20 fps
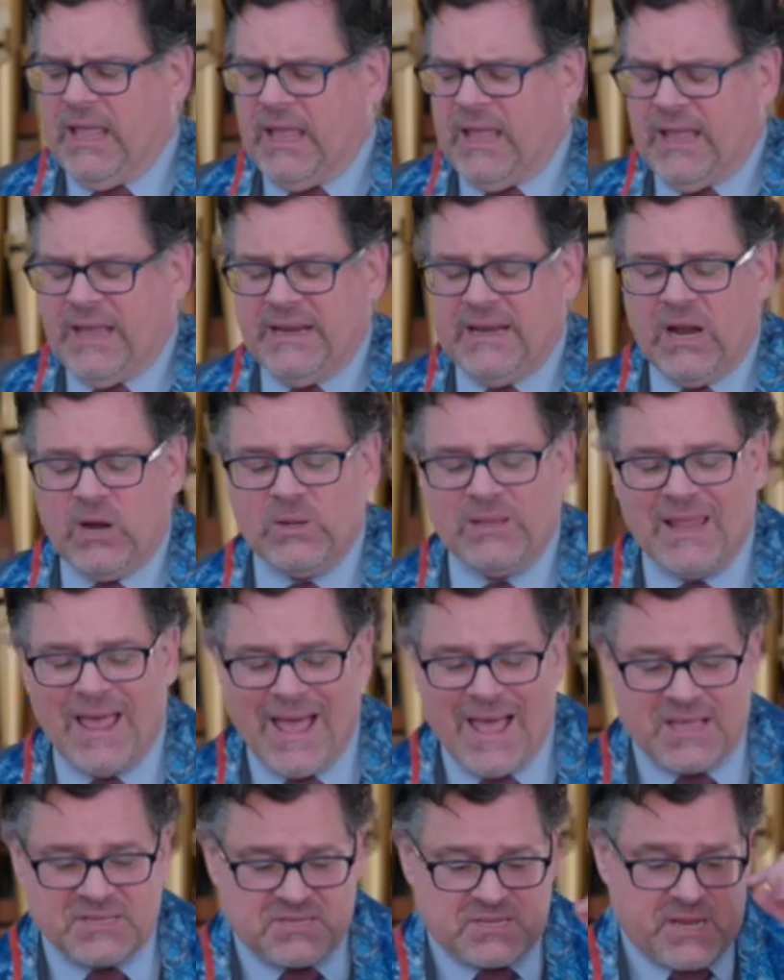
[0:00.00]
And our
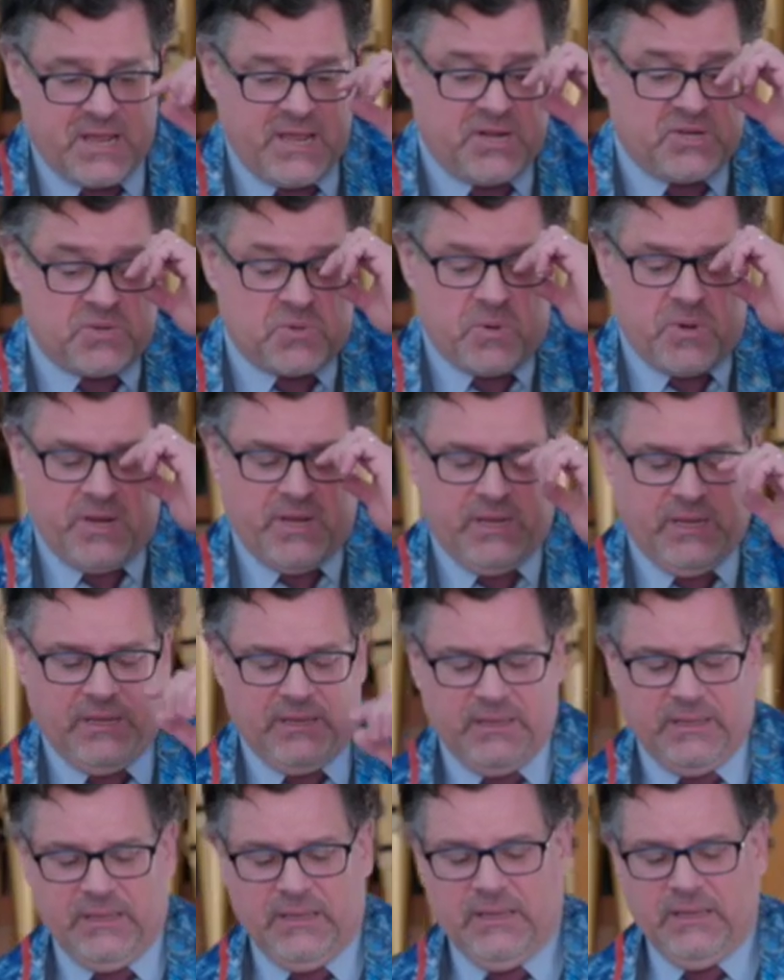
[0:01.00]
last entry
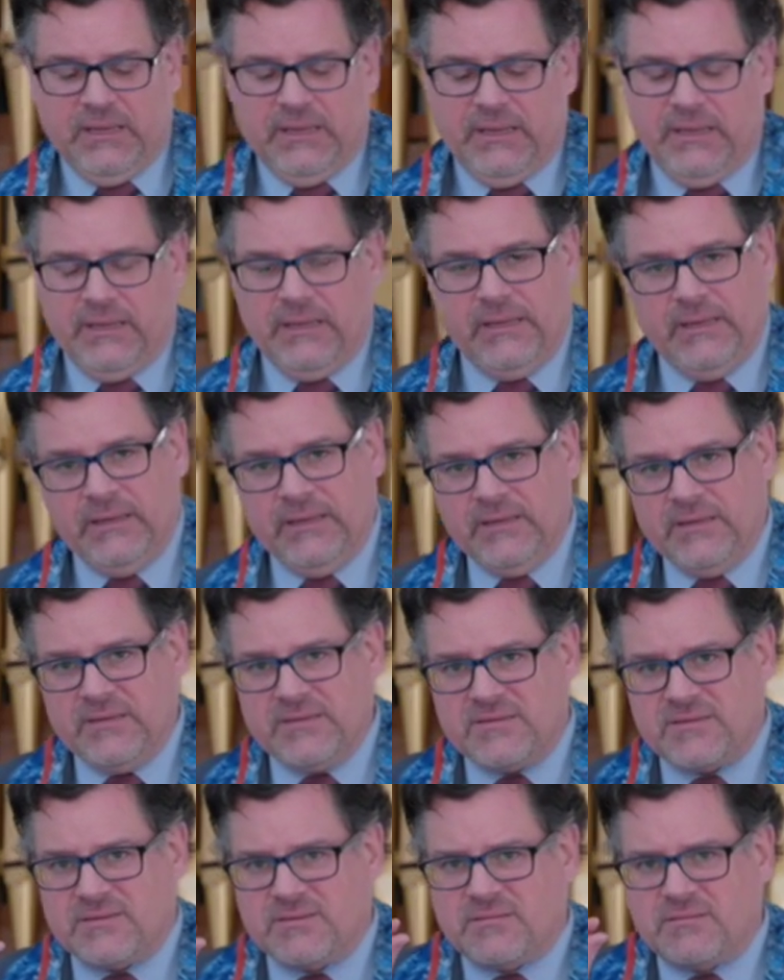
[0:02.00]

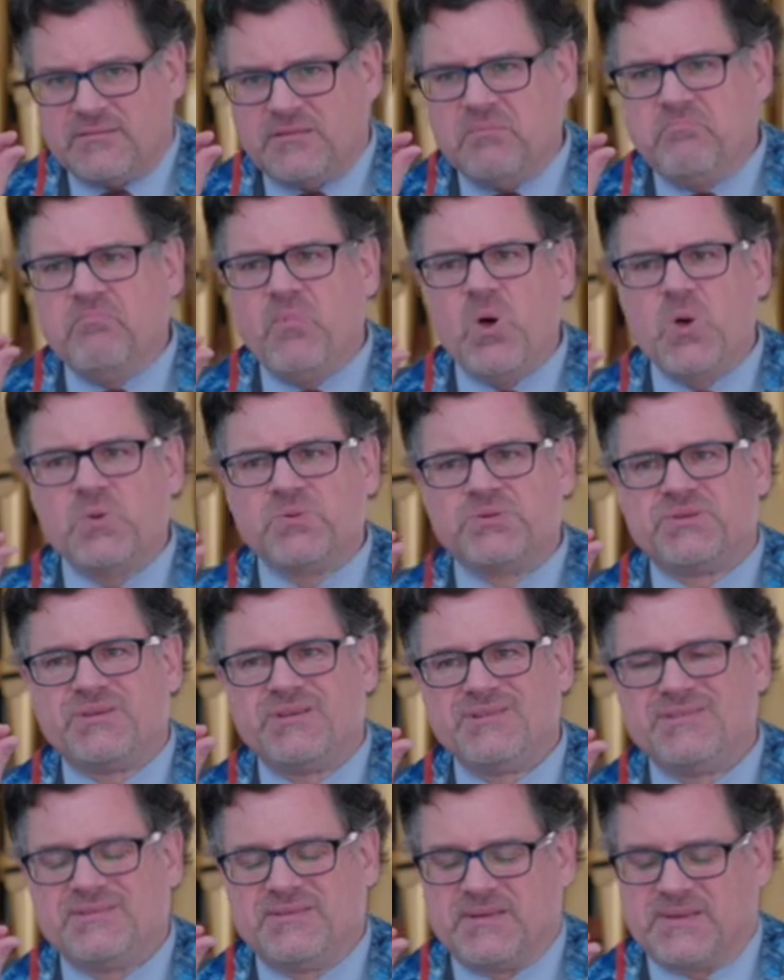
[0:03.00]
is the
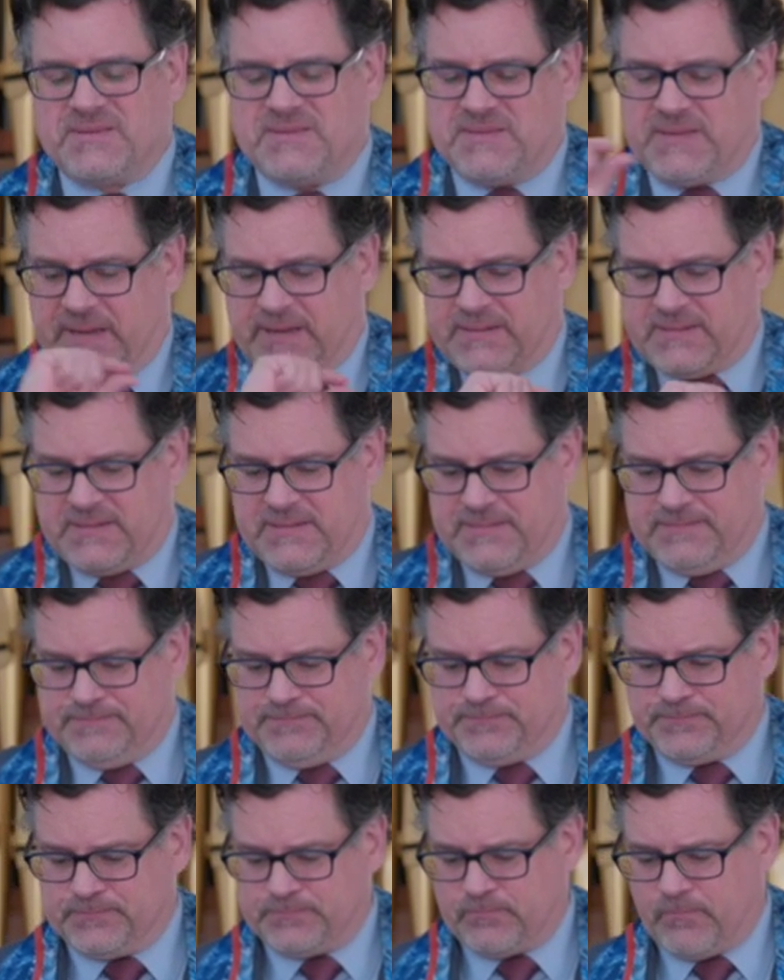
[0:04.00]
most succinct.
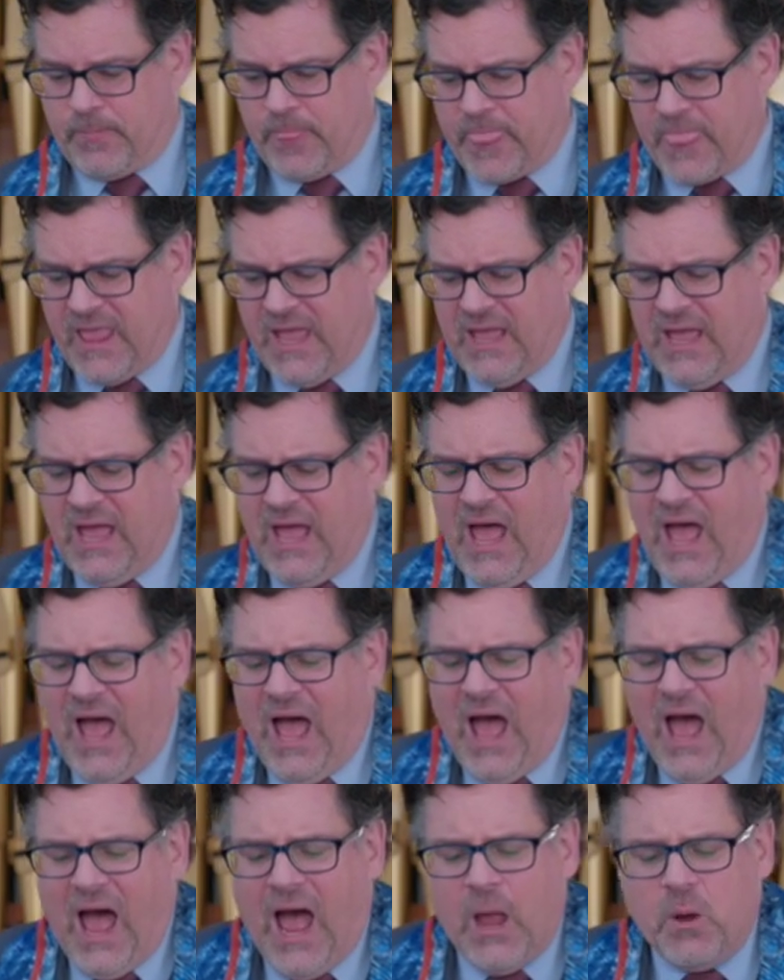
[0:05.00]

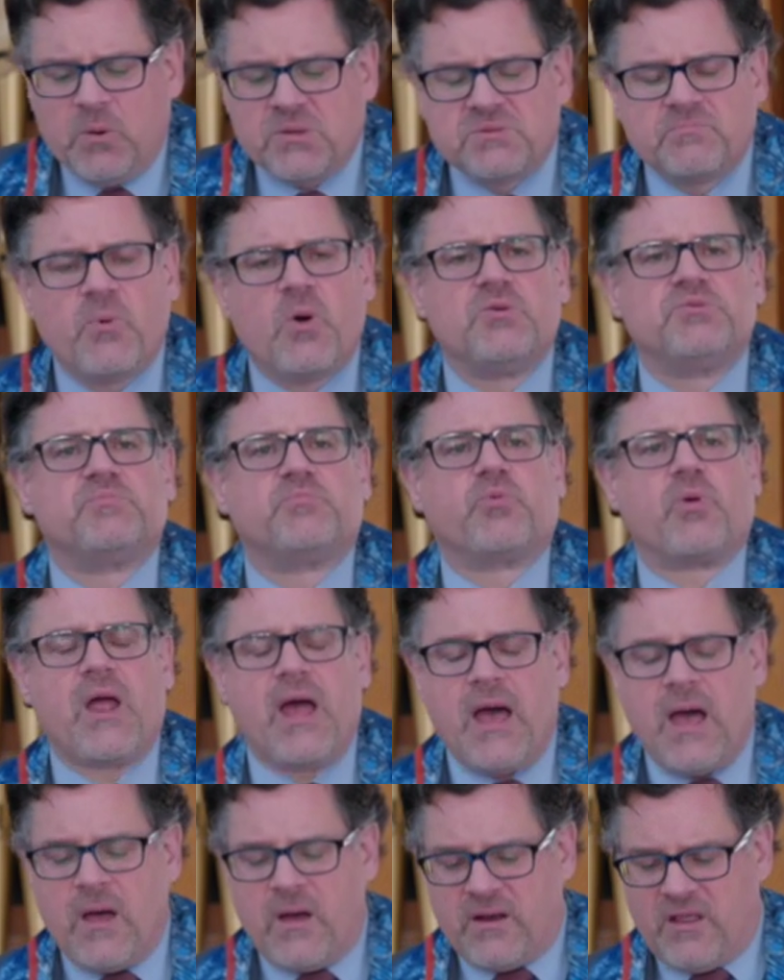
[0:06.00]
I was most
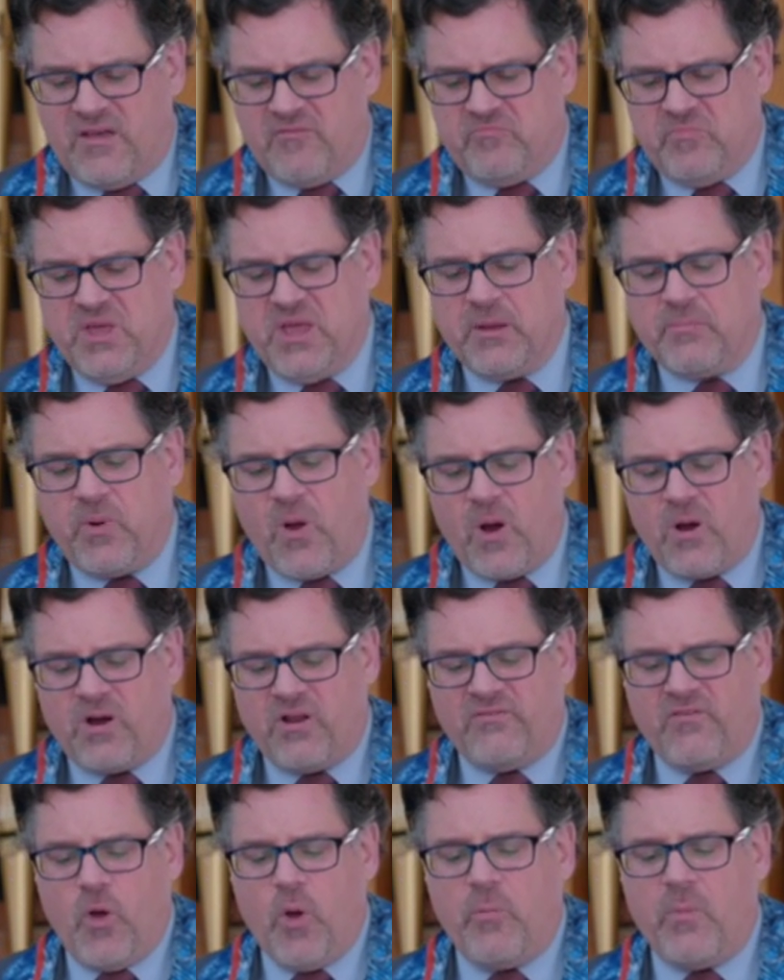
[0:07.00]
proud of being part
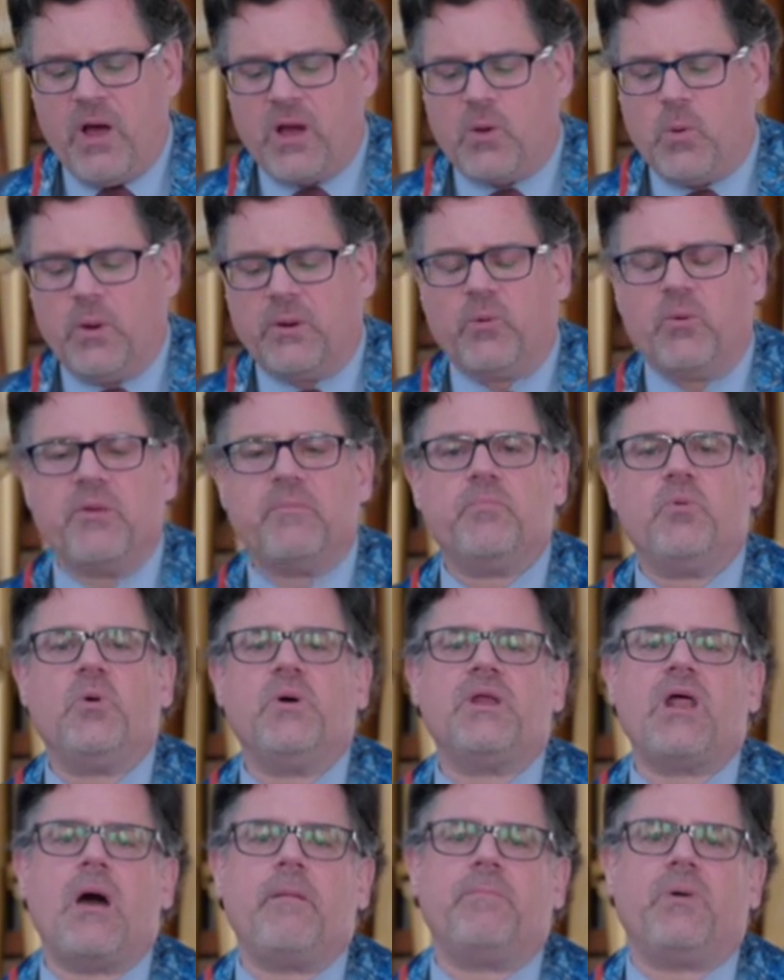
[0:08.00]
of OBUC when we
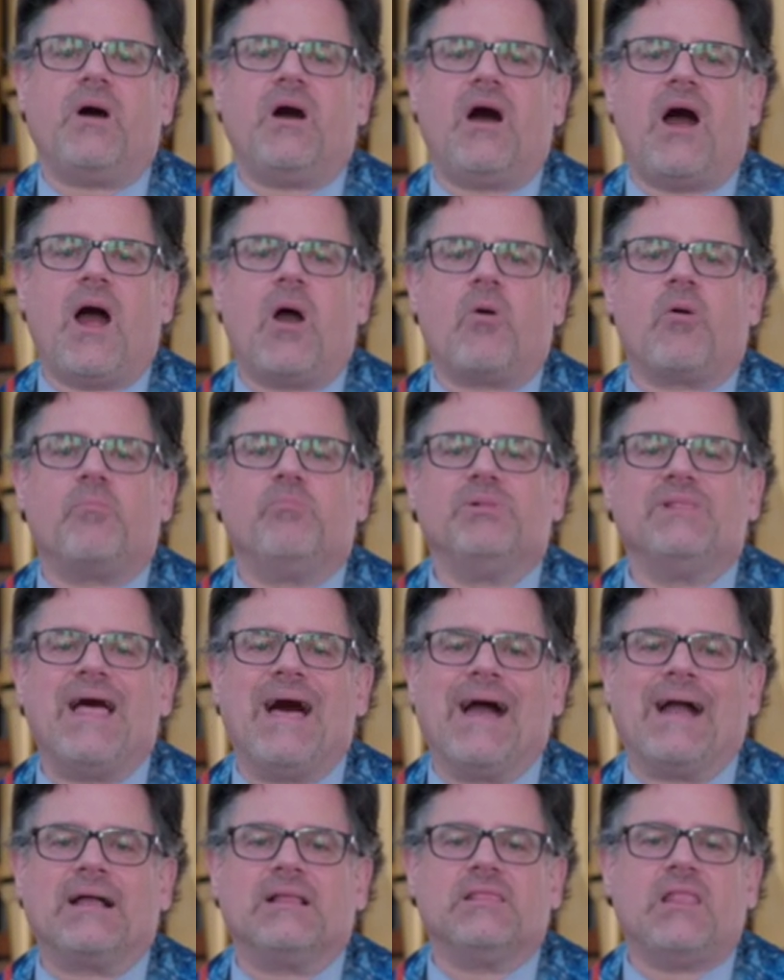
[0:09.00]
put up our
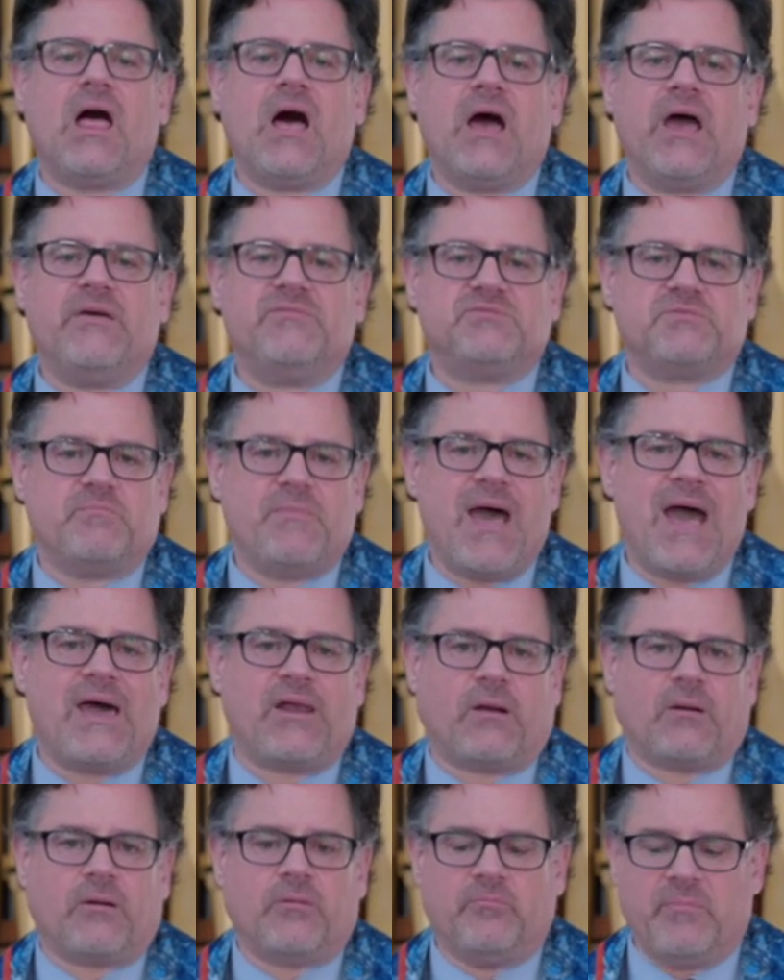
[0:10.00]
Black Lives
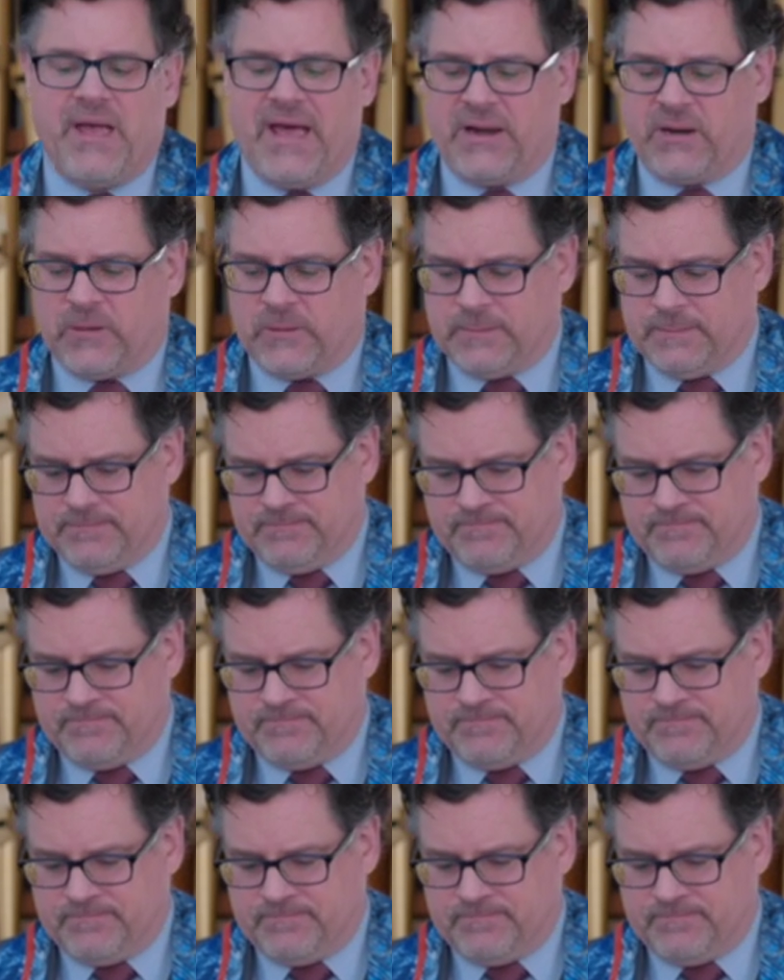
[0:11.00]
Matter banner.